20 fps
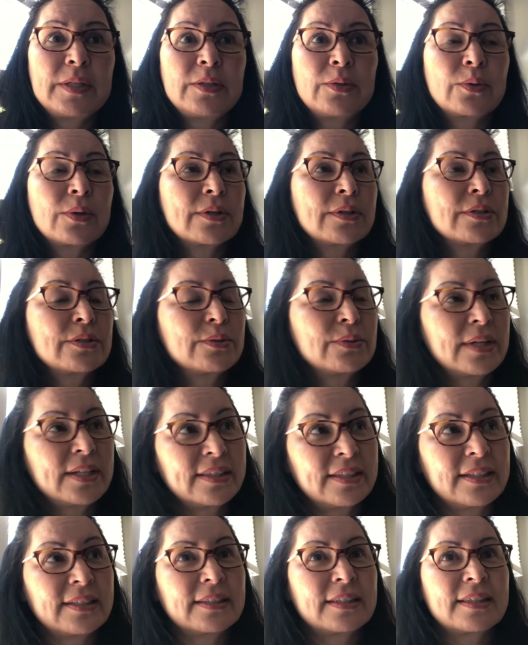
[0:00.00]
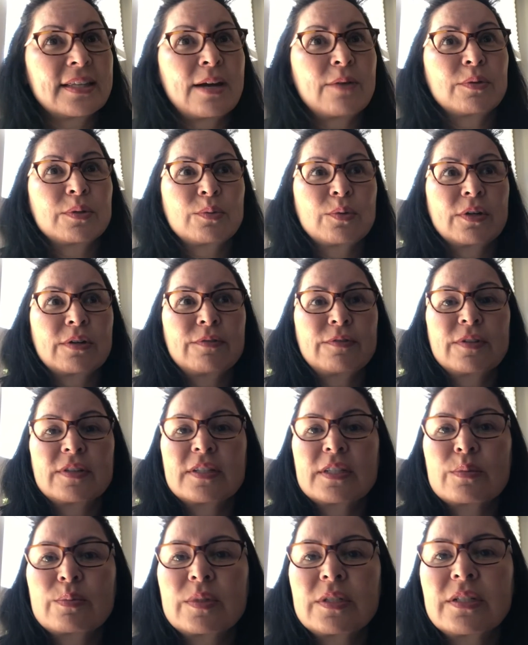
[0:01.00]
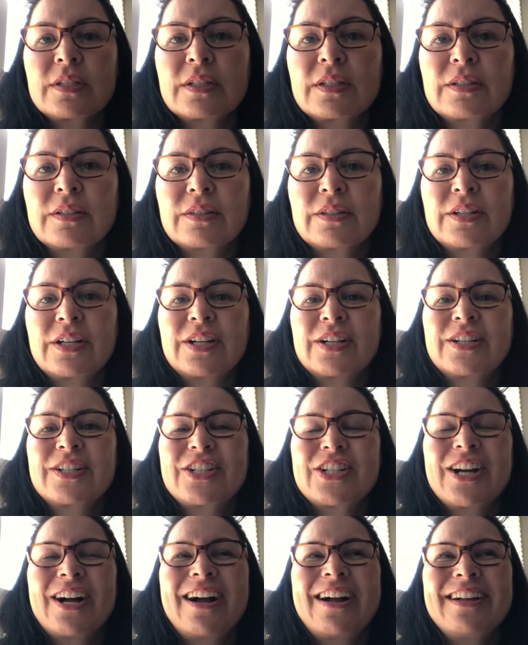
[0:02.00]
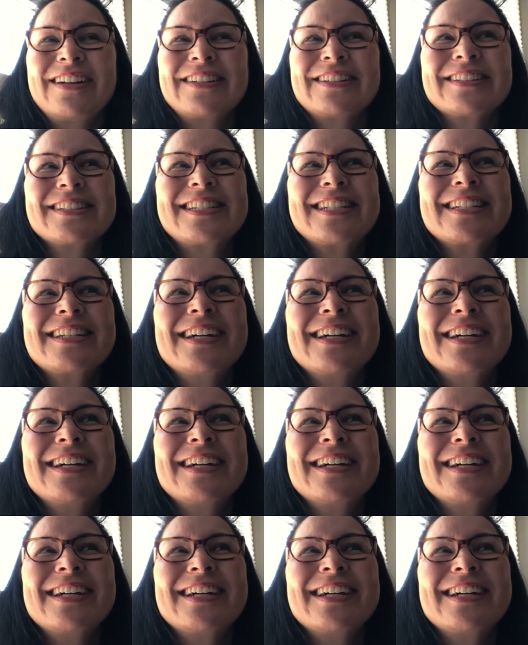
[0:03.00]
nor do I think that that would work for this particular child.